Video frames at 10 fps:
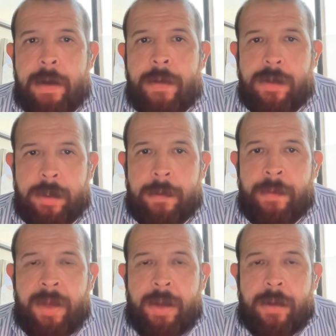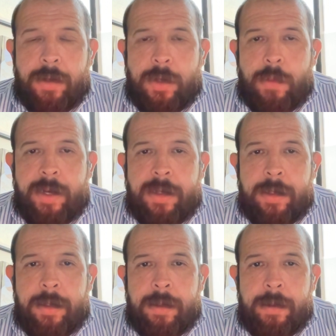and there's a
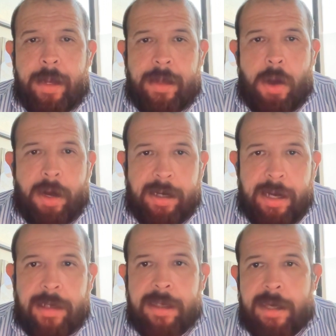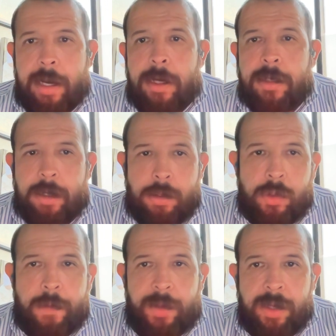reason that the architect is saying to do
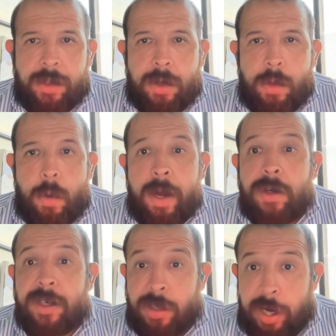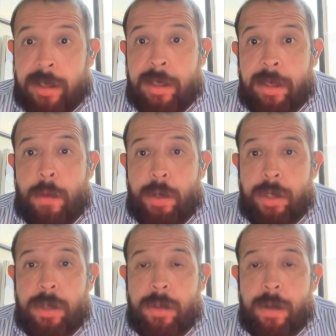something a certain way or suggesting that we
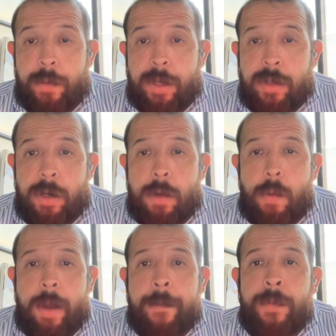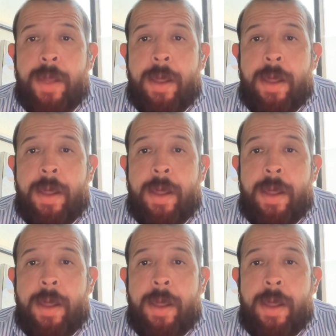should do something a certain way,